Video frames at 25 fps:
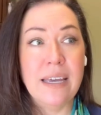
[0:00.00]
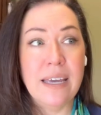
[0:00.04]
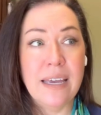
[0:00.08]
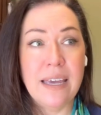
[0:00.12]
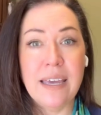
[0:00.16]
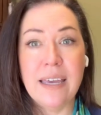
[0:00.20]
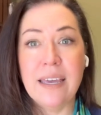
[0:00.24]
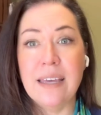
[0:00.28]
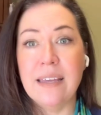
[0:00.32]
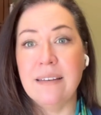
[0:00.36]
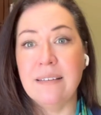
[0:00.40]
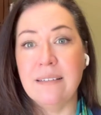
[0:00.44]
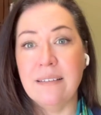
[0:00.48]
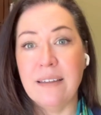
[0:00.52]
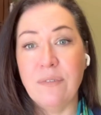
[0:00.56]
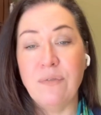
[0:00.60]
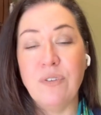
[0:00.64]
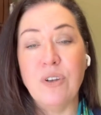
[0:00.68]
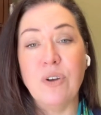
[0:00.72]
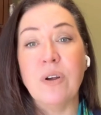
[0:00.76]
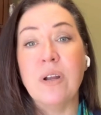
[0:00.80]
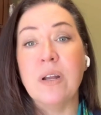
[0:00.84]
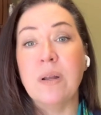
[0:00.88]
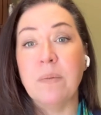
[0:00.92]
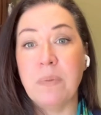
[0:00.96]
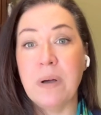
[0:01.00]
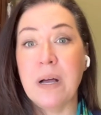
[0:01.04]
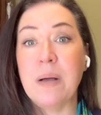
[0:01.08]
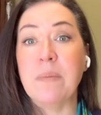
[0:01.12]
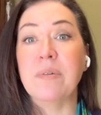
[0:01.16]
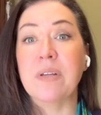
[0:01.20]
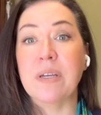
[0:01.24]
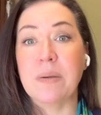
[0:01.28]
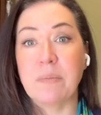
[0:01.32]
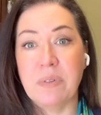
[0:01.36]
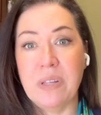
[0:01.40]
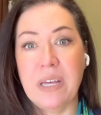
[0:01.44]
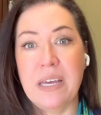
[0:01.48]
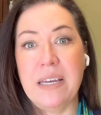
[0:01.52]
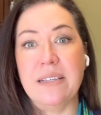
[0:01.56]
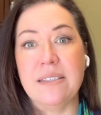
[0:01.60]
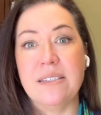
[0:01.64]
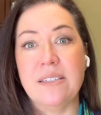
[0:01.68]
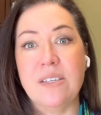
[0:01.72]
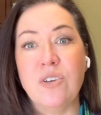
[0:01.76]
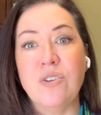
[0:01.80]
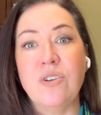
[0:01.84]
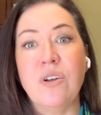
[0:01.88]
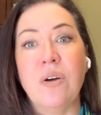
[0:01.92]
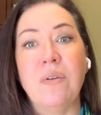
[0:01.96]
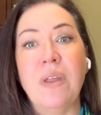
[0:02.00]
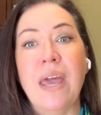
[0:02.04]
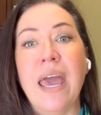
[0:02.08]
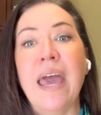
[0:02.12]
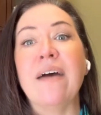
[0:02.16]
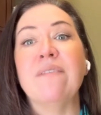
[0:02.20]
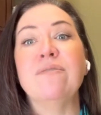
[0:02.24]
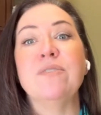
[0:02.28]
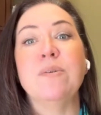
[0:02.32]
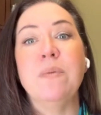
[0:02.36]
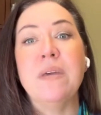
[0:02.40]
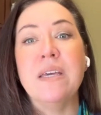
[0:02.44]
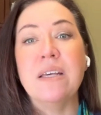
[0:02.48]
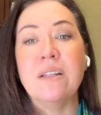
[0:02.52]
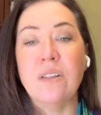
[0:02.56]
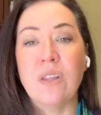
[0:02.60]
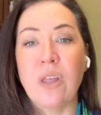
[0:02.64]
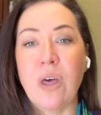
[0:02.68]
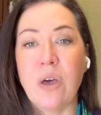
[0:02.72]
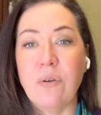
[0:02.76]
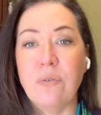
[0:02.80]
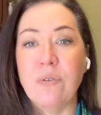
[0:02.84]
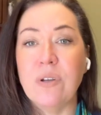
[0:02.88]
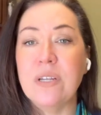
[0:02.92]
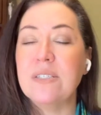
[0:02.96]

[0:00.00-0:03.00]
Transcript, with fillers: if you're in a public place. You don't have to be alone.